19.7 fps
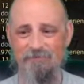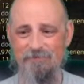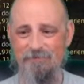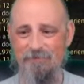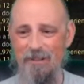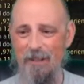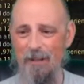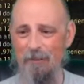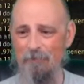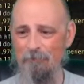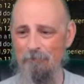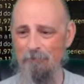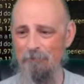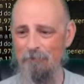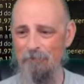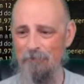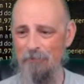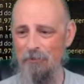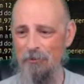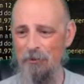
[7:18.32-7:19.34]
Yeah,
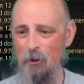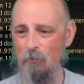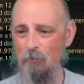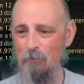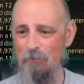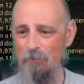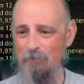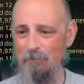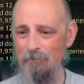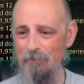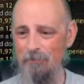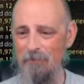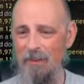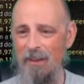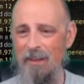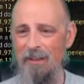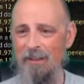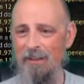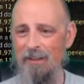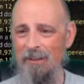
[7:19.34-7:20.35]
so
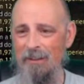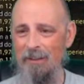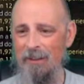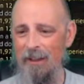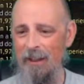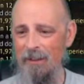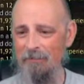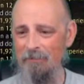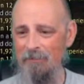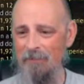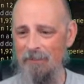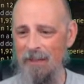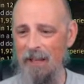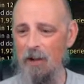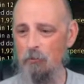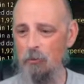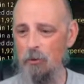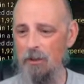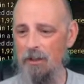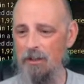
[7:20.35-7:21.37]
can't
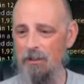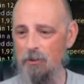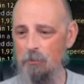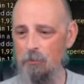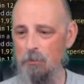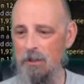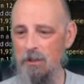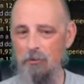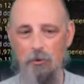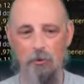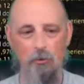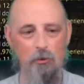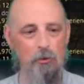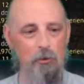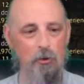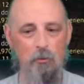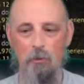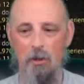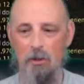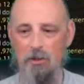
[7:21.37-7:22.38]
really speak to
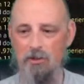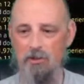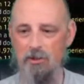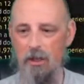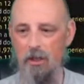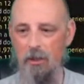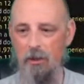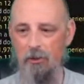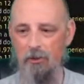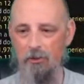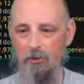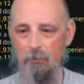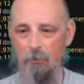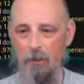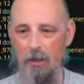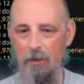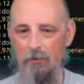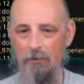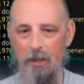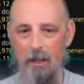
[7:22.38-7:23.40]
too much else
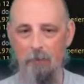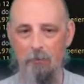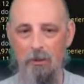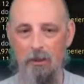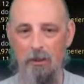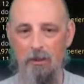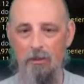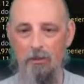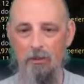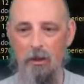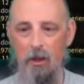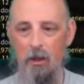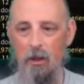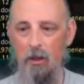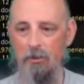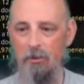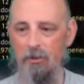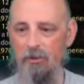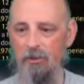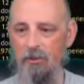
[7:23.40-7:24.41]
about that because
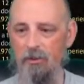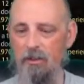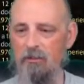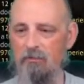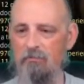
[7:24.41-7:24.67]
honestly,